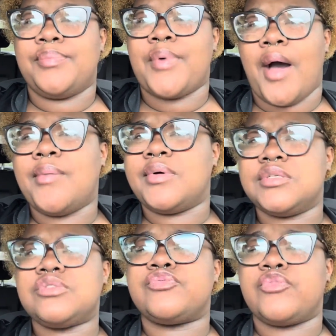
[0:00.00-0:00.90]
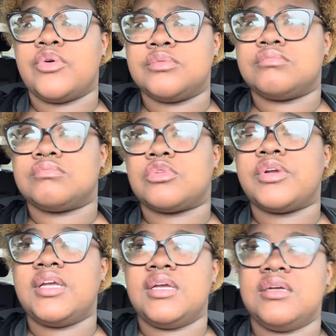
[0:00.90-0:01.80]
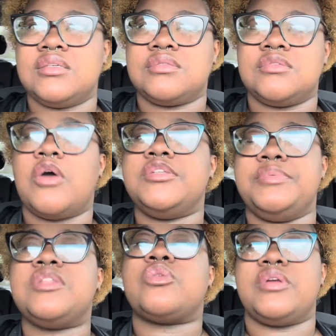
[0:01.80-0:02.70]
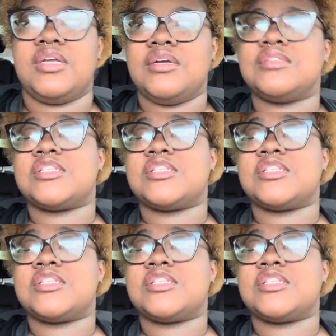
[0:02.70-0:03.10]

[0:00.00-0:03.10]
almost 3 years. No, it's been 3 years.